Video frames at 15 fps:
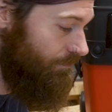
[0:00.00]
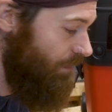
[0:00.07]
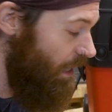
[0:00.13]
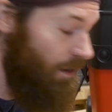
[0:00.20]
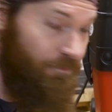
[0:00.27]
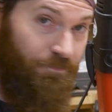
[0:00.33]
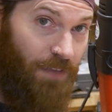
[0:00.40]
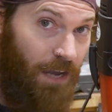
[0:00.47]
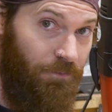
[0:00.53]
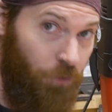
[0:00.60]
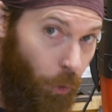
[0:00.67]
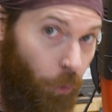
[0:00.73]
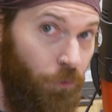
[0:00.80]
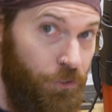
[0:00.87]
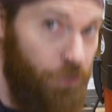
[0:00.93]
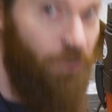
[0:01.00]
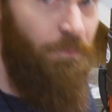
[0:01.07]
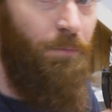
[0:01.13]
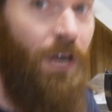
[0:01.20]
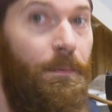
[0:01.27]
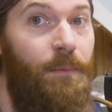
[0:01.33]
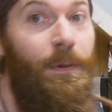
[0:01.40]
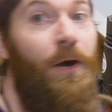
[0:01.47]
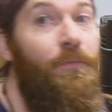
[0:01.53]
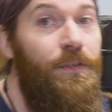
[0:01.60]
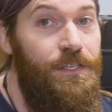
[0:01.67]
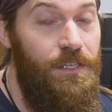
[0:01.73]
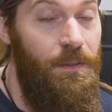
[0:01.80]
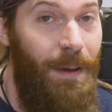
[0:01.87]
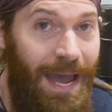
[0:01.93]
I've told SurfPrep about
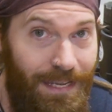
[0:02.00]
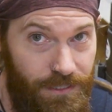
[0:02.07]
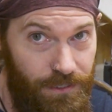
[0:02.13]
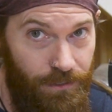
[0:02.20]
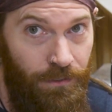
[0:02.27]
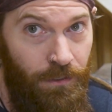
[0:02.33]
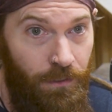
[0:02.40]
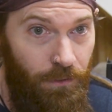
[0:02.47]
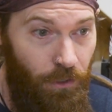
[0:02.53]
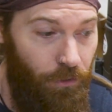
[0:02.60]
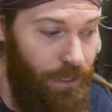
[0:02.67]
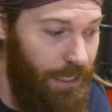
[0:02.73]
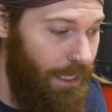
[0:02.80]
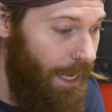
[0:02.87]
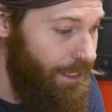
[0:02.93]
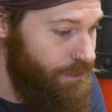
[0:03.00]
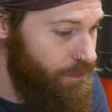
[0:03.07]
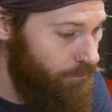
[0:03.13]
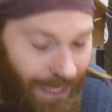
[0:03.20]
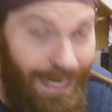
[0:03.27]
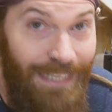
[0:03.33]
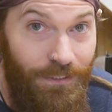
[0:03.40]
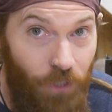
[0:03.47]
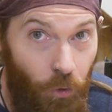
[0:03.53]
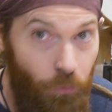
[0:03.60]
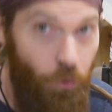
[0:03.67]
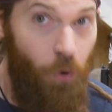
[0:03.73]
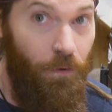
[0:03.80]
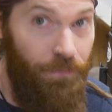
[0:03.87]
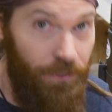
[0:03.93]
this in the past, okay guys? And I don't
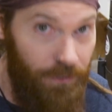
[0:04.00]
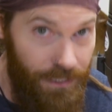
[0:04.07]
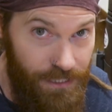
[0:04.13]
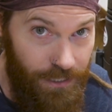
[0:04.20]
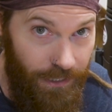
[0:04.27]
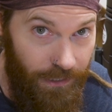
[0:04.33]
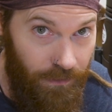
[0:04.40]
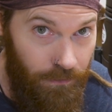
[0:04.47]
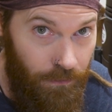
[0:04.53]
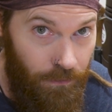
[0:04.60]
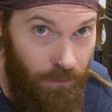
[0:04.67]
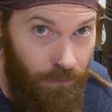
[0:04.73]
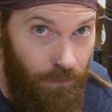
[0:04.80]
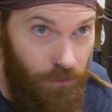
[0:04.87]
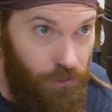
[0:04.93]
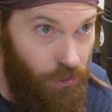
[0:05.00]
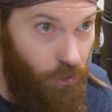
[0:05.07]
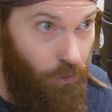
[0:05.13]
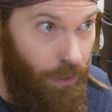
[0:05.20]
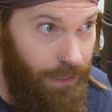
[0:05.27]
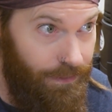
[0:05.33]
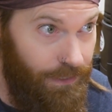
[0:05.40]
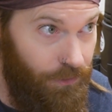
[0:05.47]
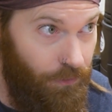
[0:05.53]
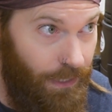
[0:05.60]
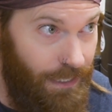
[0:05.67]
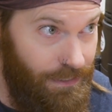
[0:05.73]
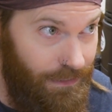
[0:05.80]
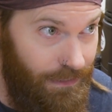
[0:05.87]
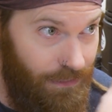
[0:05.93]
know if they're listening, so I think you
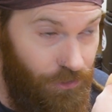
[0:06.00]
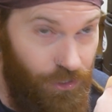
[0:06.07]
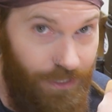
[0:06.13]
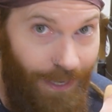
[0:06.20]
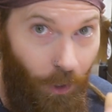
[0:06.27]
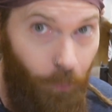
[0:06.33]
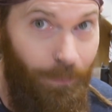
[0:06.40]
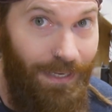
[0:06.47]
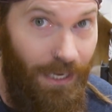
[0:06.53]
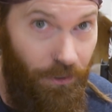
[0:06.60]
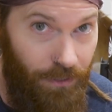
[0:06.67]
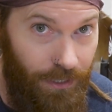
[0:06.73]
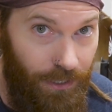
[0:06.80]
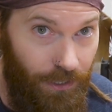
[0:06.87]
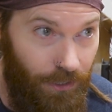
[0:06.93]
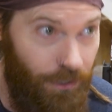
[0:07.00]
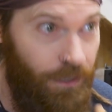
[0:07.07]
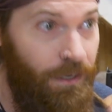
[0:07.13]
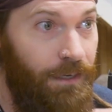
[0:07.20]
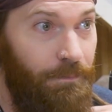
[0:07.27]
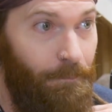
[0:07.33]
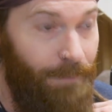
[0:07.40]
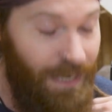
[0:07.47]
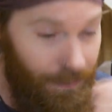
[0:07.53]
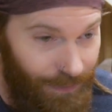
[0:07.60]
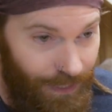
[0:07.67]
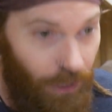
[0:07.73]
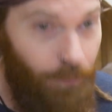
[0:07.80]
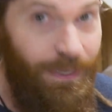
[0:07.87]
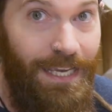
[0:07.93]
guys need to just help me out here, maybe
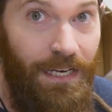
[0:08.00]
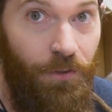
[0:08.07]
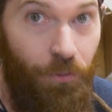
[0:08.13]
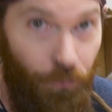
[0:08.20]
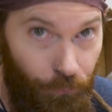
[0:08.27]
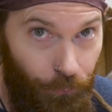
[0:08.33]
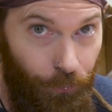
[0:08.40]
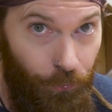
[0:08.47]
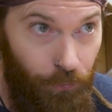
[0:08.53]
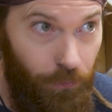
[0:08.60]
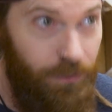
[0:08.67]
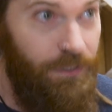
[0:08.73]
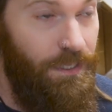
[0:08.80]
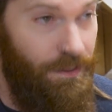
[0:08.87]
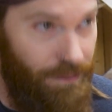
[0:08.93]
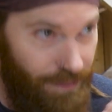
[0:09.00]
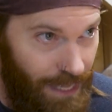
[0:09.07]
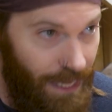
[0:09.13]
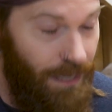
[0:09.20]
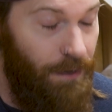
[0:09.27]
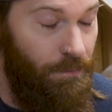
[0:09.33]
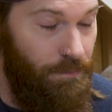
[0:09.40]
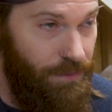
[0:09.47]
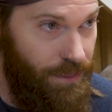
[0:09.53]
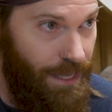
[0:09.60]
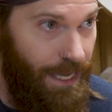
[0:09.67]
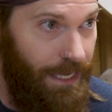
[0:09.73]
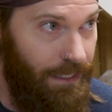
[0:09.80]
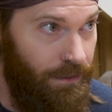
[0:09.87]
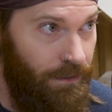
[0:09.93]
help get it through to them
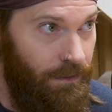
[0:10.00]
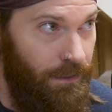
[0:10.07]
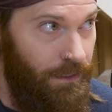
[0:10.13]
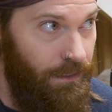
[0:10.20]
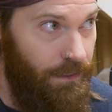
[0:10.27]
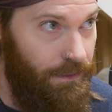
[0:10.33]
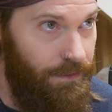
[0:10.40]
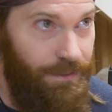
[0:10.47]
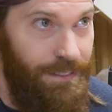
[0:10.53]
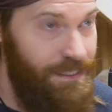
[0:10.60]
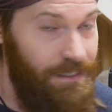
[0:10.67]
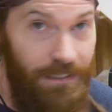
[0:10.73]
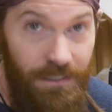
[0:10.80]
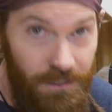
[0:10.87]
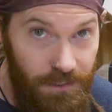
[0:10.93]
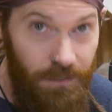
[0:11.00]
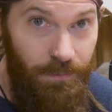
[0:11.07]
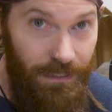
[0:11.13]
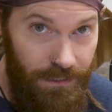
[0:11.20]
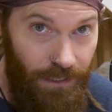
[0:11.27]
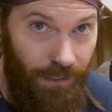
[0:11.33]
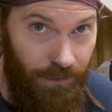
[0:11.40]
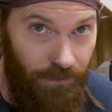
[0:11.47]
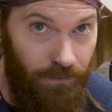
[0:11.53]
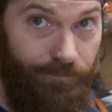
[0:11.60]
that this needs to be done.